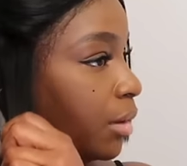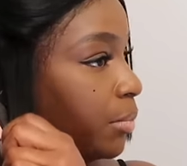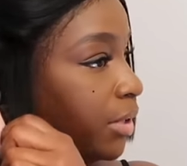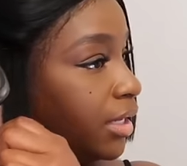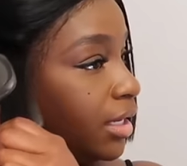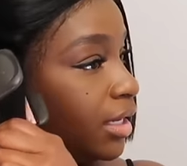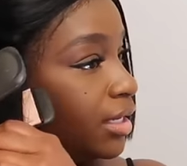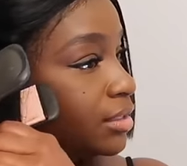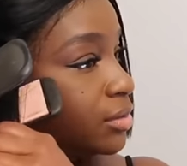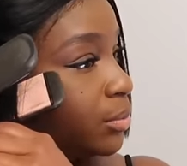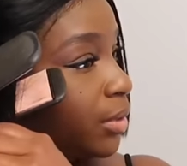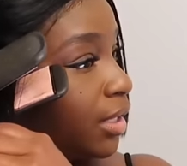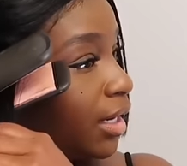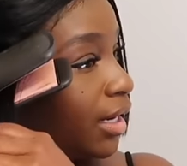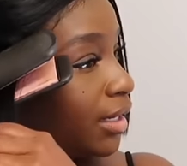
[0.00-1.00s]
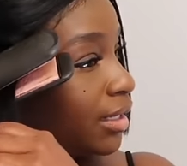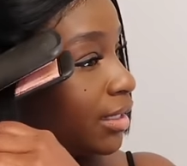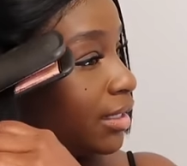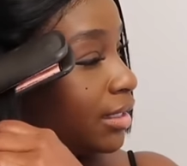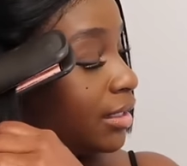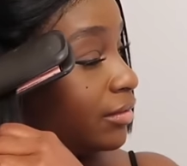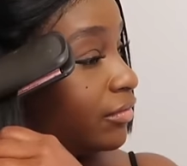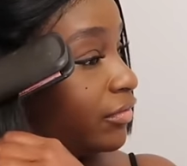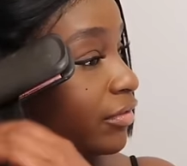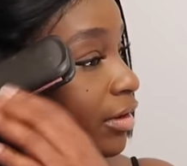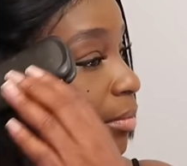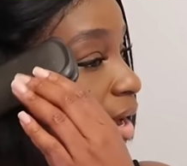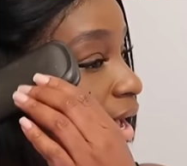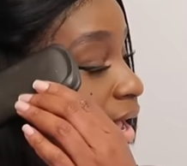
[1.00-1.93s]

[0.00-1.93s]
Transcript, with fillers: But yeah, that's where I get it from.